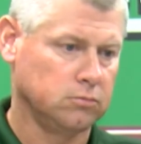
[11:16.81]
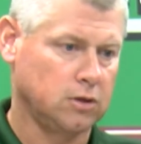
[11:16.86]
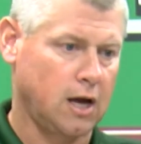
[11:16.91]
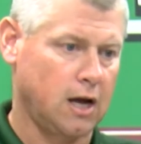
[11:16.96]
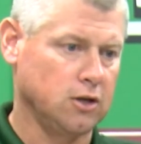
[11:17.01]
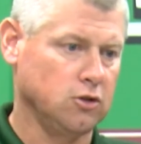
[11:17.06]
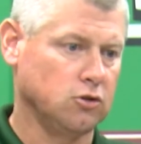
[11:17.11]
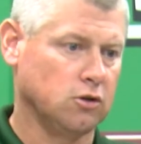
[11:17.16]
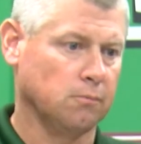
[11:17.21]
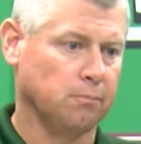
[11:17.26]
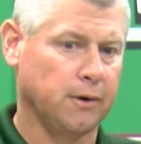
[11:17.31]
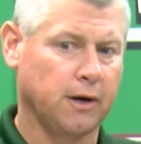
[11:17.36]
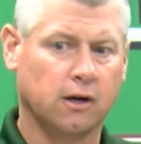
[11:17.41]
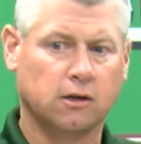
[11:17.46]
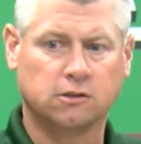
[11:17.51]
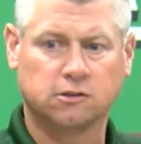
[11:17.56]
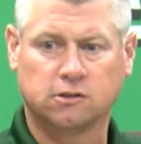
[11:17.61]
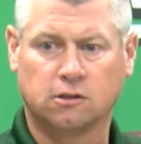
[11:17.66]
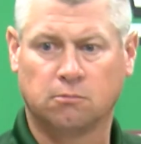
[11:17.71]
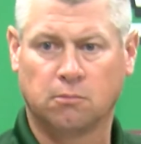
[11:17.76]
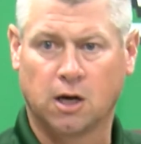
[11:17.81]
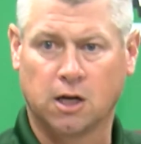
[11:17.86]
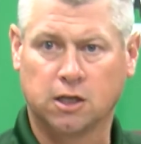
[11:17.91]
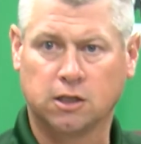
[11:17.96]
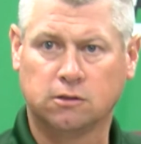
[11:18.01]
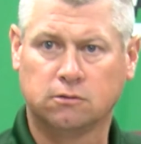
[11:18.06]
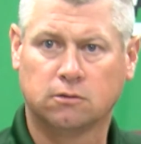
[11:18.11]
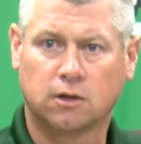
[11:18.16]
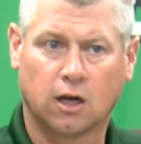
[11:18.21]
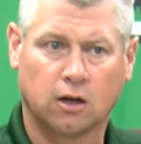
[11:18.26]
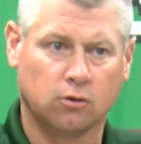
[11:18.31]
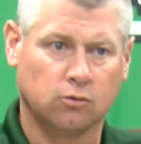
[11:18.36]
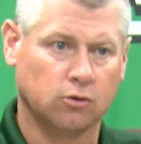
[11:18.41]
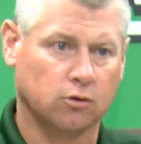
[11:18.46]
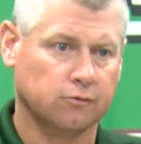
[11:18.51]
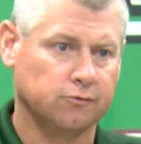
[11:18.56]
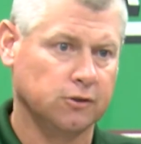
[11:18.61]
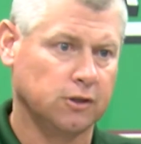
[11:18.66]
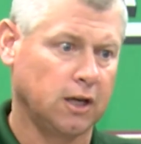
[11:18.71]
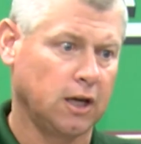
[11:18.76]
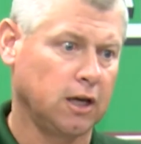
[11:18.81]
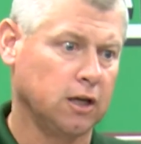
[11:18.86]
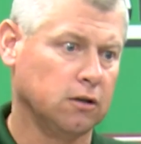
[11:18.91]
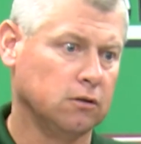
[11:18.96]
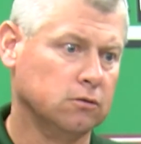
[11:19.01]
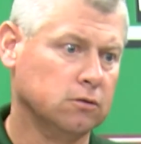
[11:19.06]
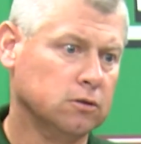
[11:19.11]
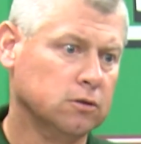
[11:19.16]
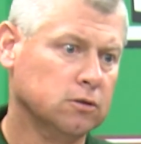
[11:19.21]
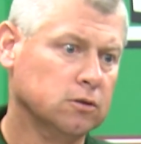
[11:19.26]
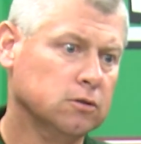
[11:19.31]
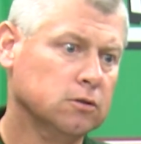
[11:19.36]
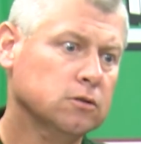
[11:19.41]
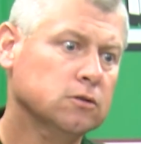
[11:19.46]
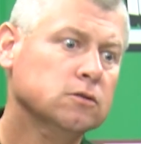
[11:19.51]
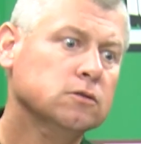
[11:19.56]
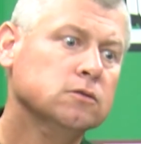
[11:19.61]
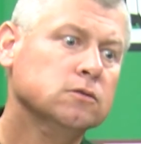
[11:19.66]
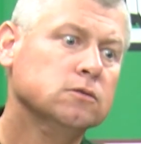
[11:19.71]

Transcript: how do you compare it to somebody? I don't know if you can.